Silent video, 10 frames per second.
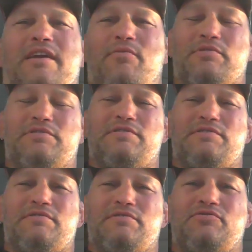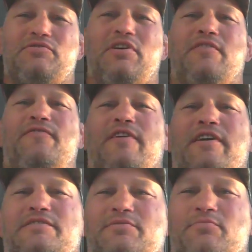he was trying to
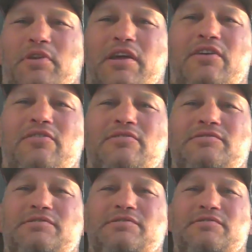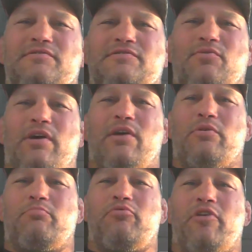fight someone else, so I
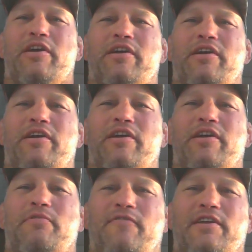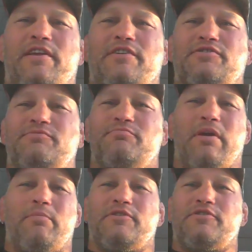would break up the fight
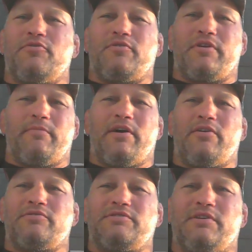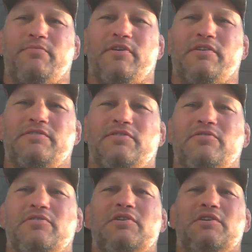and maybe choke him out or something.
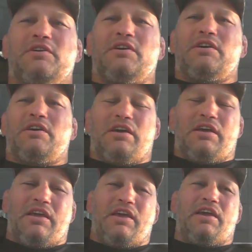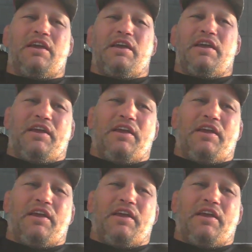So he